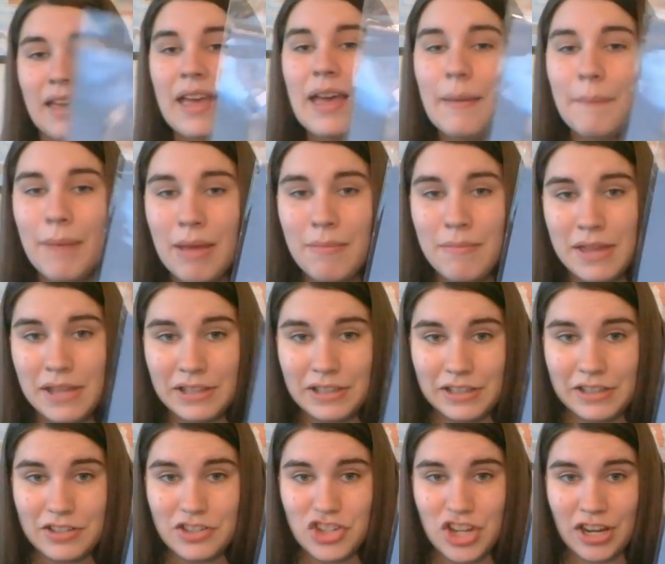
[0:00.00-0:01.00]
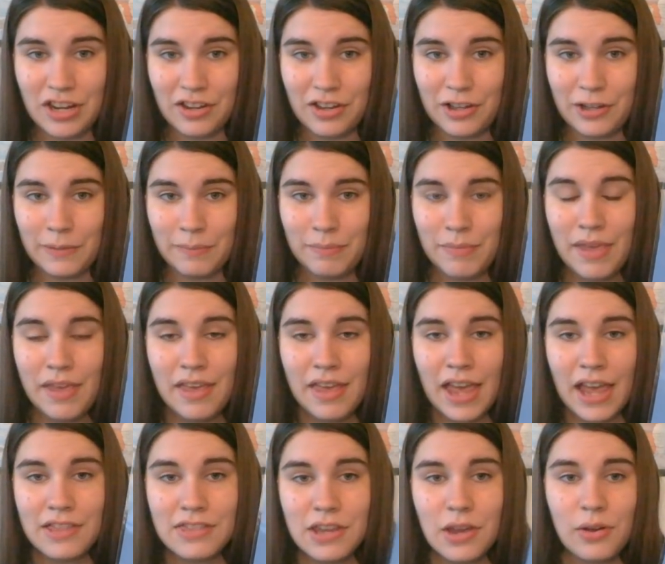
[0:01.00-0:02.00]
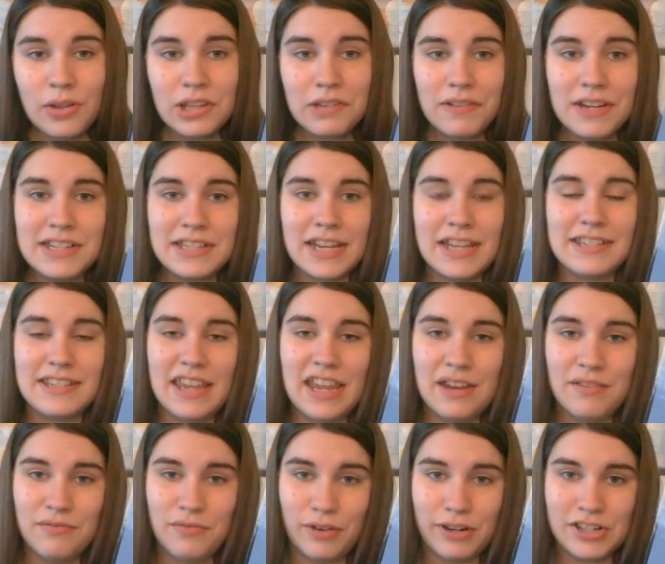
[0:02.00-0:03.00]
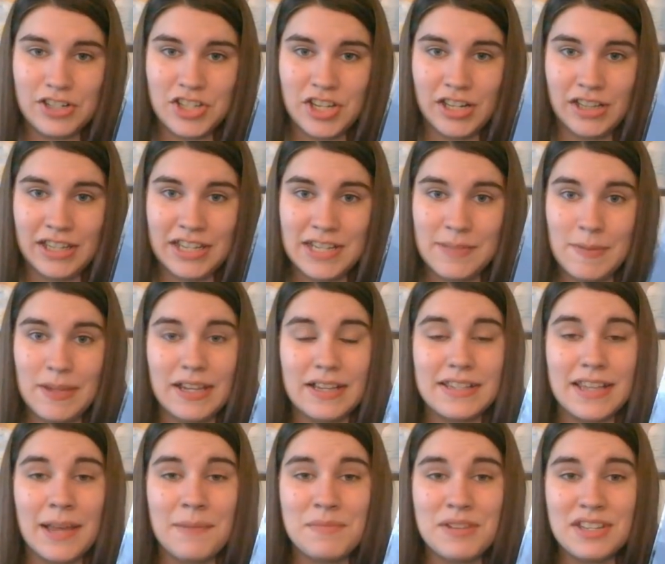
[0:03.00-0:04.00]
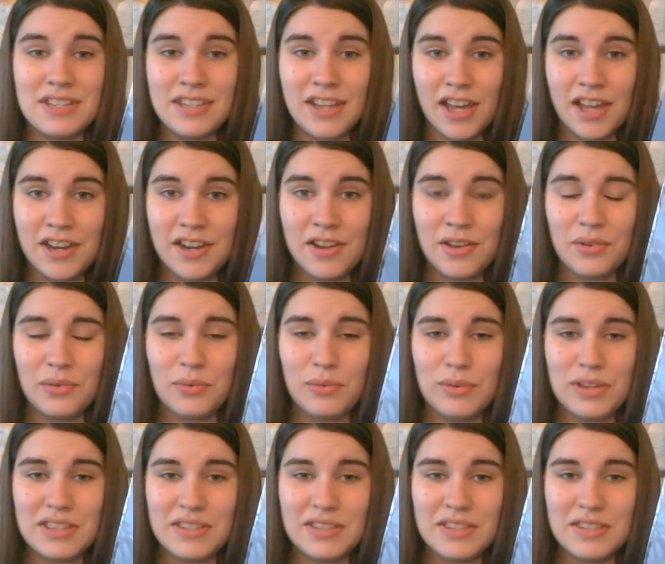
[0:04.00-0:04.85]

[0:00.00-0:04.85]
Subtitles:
my Mill Hill Jingle. And the only reason I say unfortunately is because I'm done with